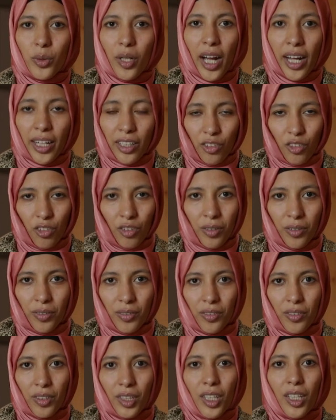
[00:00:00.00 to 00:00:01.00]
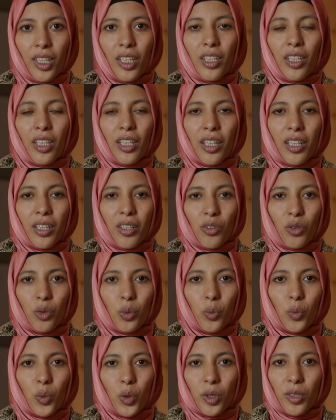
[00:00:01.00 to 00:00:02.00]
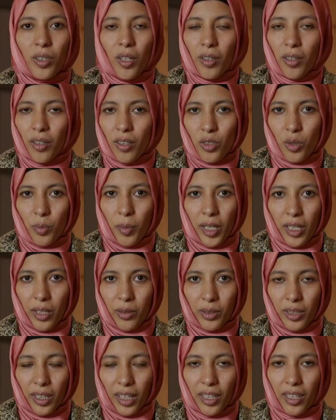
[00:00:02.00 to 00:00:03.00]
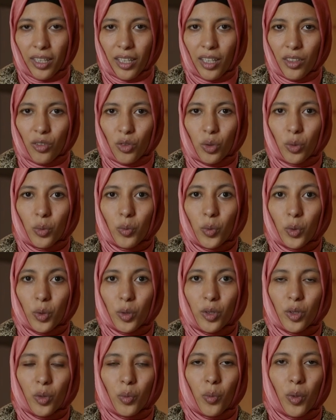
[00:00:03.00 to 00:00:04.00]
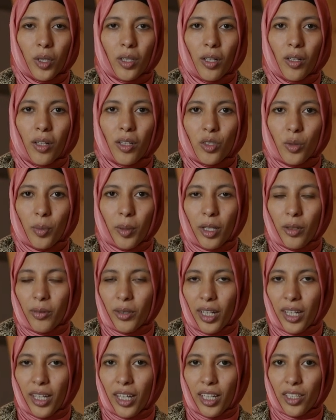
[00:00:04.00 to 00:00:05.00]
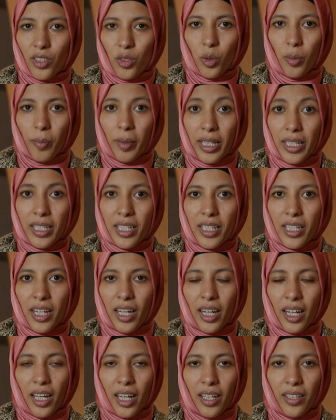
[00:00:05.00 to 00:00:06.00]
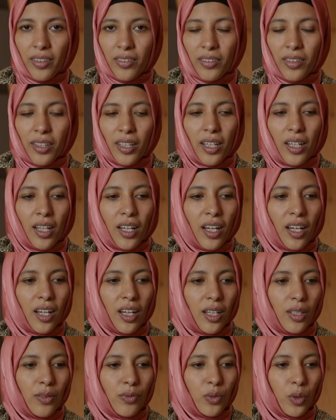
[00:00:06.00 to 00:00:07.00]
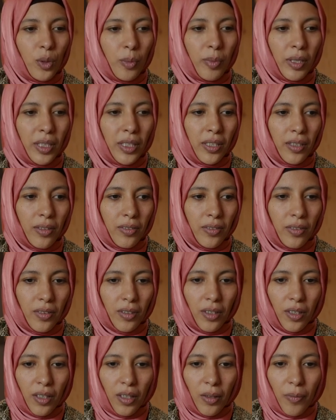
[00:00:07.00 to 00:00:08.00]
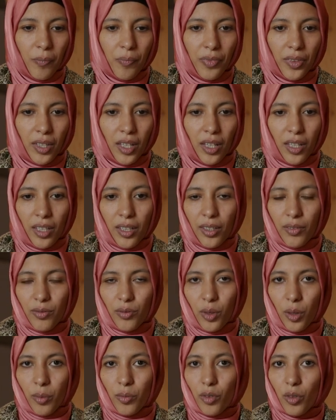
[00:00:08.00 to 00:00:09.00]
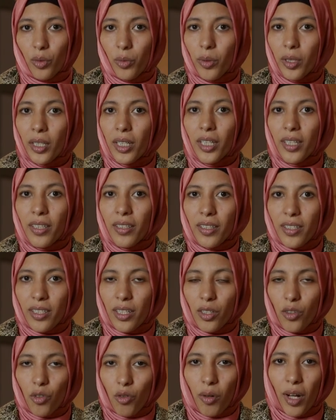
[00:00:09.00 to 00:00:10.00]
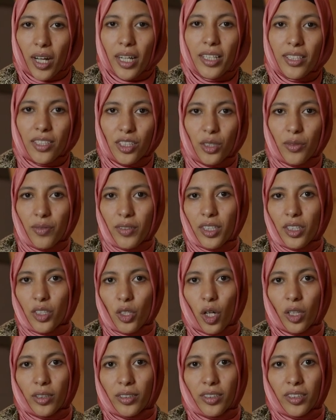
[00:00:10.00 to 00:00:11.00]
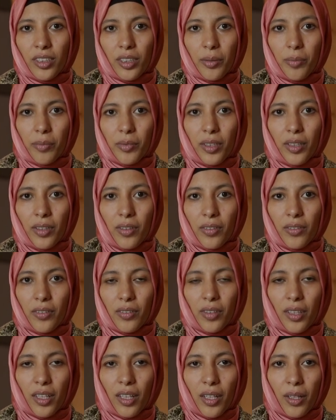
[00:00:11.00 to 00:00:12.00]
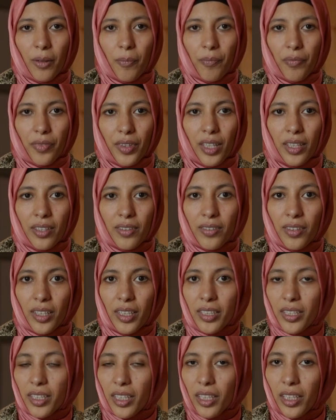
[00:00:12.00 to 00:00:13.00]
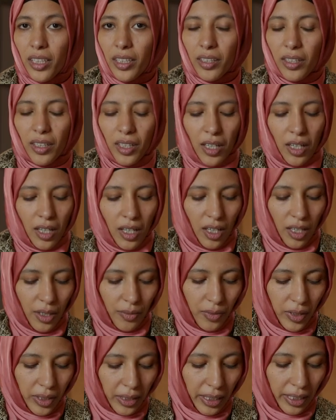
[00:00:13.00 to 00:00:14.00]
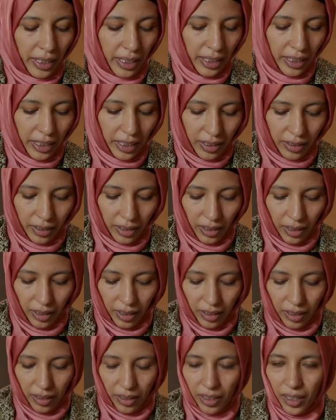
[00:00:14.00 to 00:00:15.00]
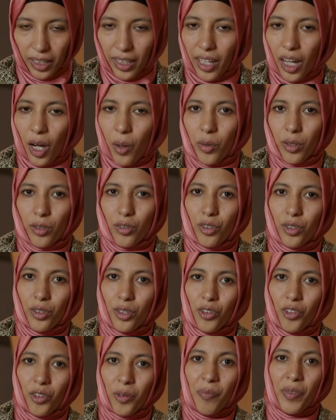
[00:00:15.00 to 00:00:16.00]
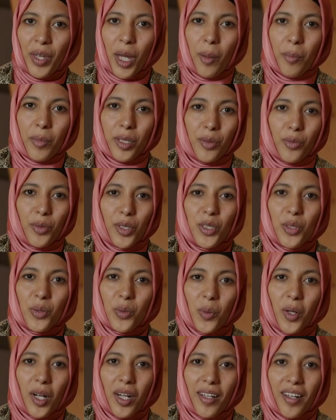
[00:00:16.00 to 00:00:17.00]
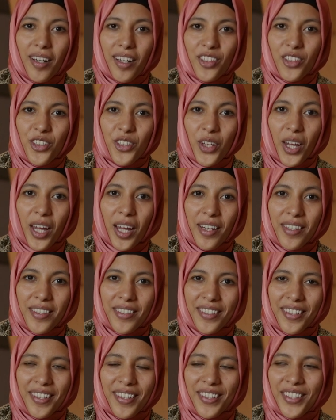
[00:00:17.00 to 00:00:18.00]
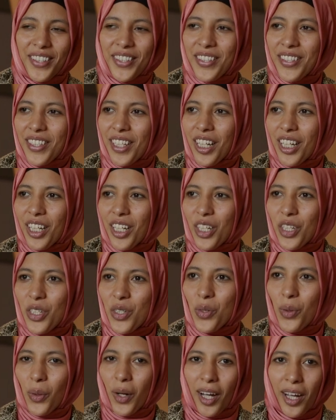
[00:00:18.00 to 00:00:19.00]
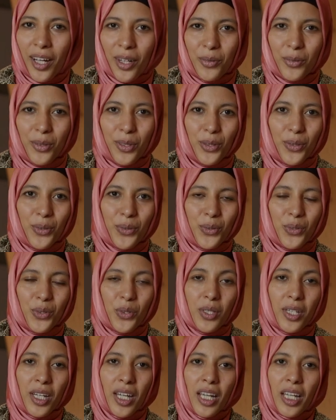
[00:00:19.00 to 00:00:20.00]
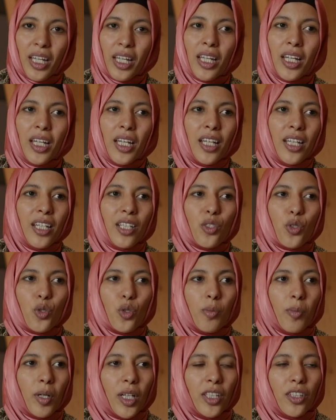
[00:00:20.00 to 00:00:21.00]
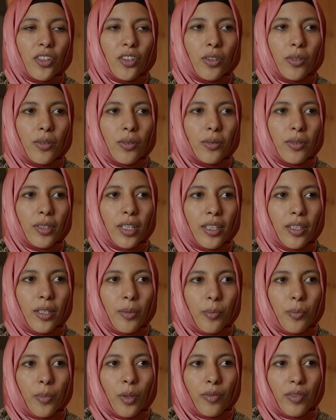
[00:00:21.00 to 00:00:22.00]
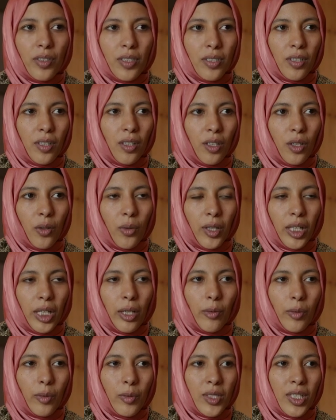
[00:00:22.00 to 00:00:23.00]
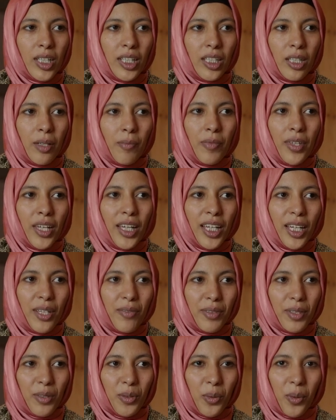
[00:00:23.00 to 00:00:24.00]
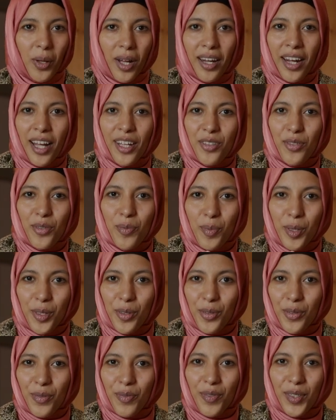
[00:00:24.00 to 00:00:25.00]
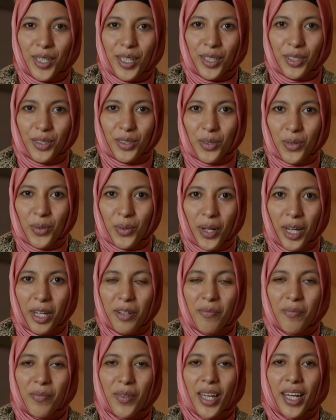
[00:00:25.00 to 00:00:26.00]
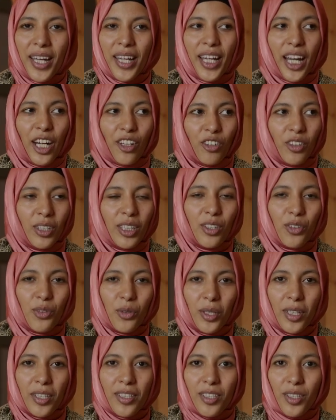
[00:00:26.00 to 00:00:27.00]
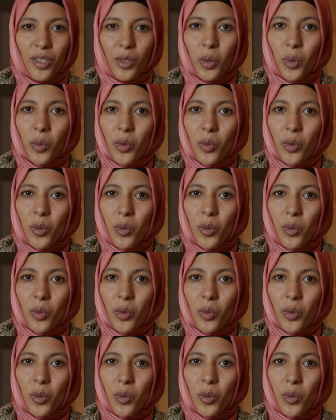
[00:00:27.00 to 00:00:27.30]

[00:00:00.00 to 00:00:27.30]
actions toward Allah subhanahu wa ta'ala and toward what Allah subhanahu wa ta'ala has commanded and has forbade us from. So the centrality of this concept is indeed very clear in our tradition. But the reason why I shared this dua with you today is to remind you that the Prophet sallallahu alayhi wa sallam, even Quran has been revealed to him, he actually treats